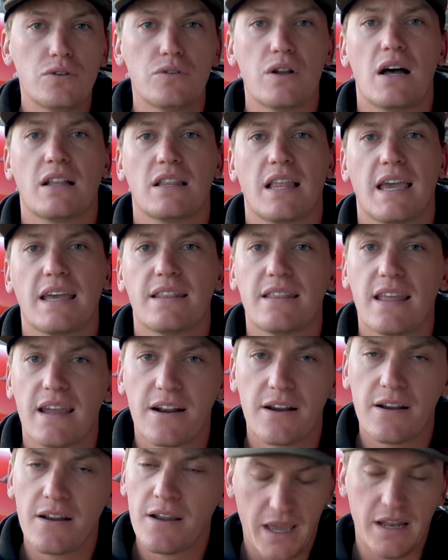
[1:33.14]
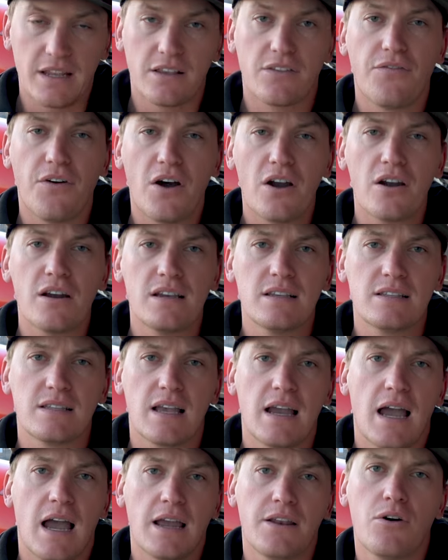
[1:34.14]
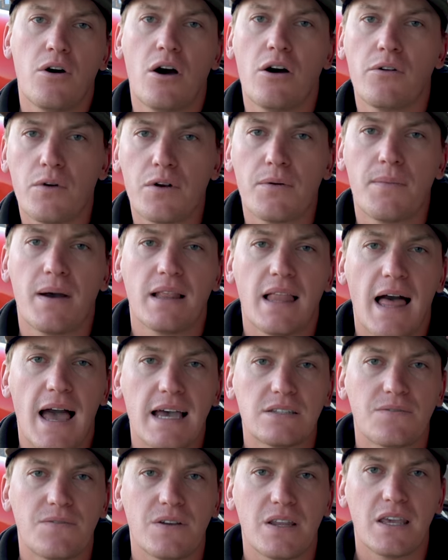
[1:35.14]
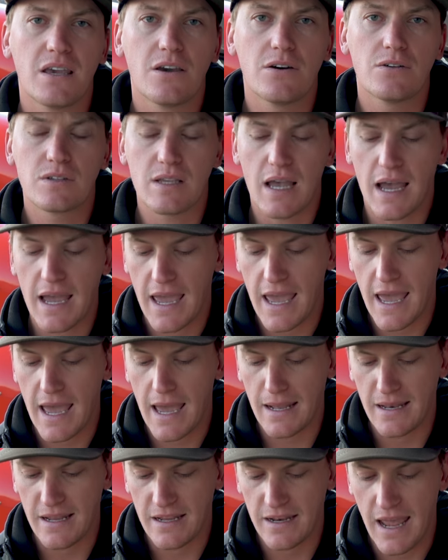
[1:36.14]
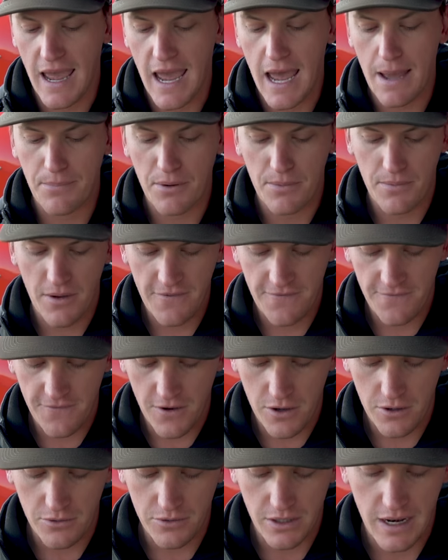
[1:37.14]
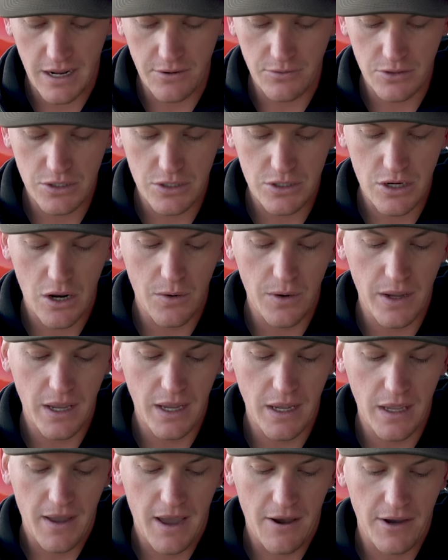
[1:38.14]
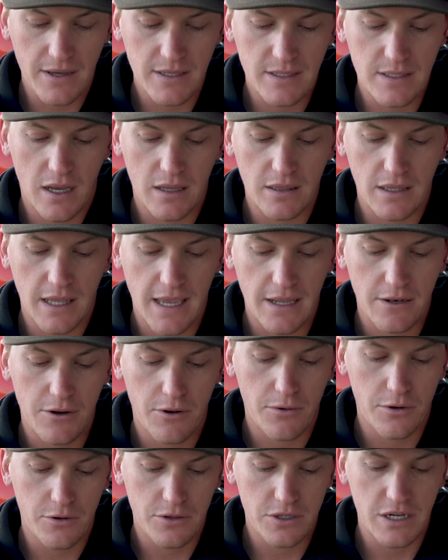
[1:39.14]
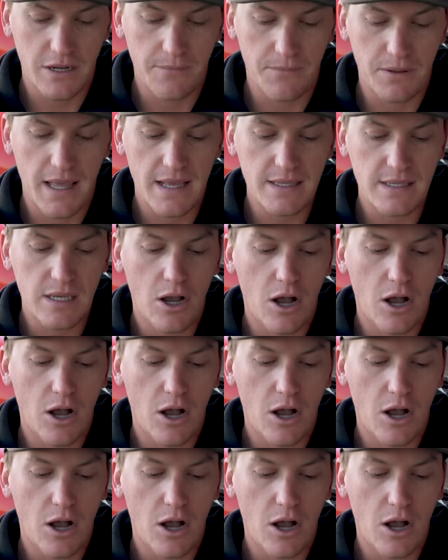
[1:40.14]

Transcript: Do not land there. And as far as, I know on one of my last videos, I had an app on my phone that I was showing how I saw land ownership, and that's